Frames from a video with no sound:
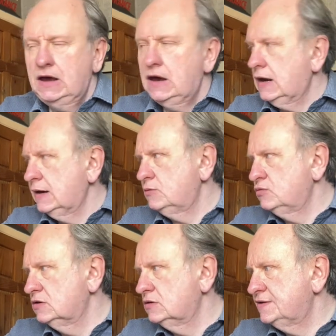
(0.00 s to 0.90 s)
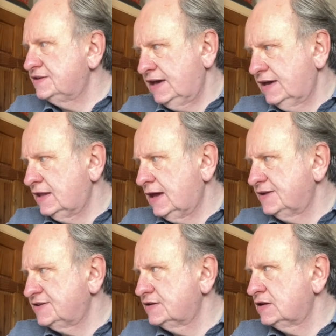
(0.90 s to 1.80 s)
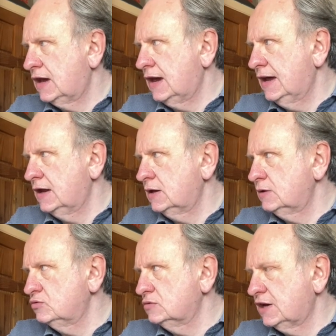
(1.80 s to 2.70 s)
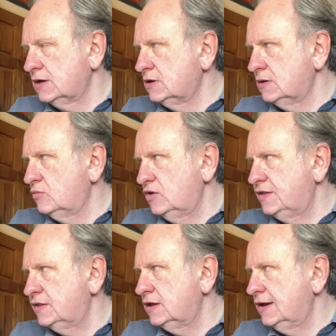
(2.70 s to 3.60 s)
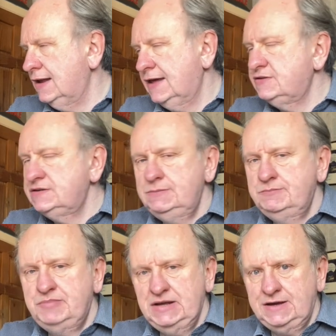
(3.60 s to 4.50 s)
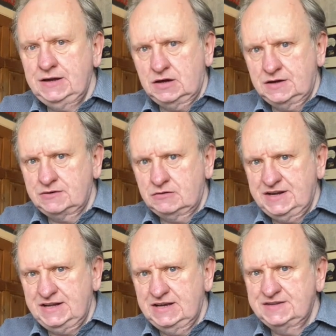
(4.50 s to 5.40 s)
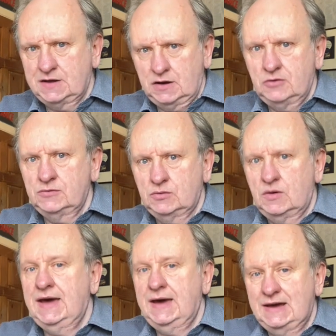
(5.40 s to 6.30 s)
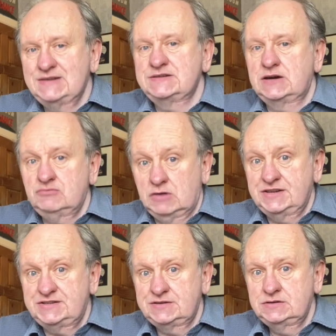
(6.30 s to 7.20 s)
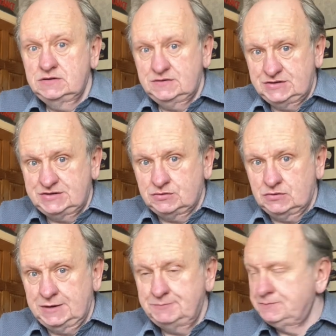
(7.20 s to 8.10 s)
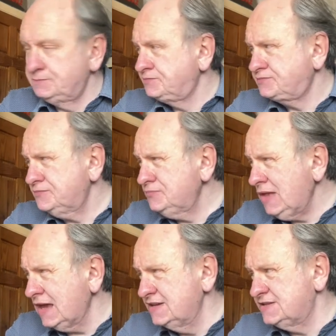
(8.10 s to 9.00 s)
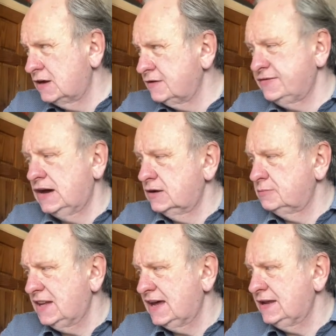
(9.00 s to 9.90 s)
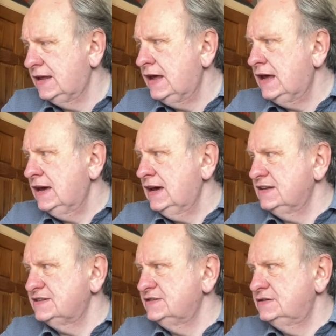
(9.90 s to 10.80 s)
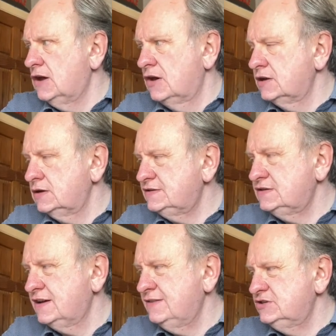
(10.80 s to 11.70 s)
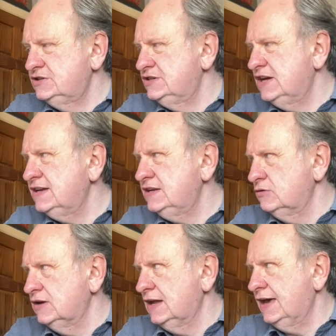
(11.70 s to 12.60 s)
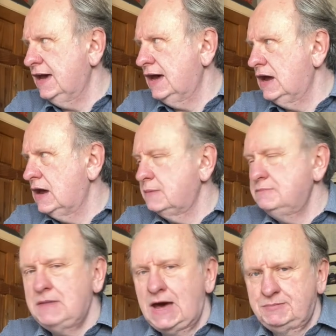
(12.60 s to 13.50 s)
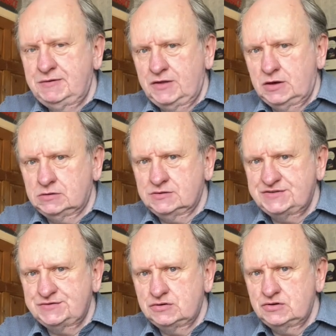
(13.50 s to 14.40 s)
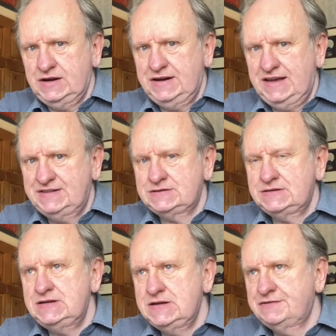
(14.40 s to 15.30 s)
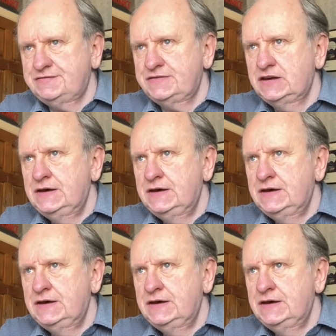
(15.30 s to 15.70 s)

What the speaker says: I will take that and I will come up with 11 billion other ideas along the way as I write the story. It's not a final plan. It's not even genuinely a map of the whole story. It's enough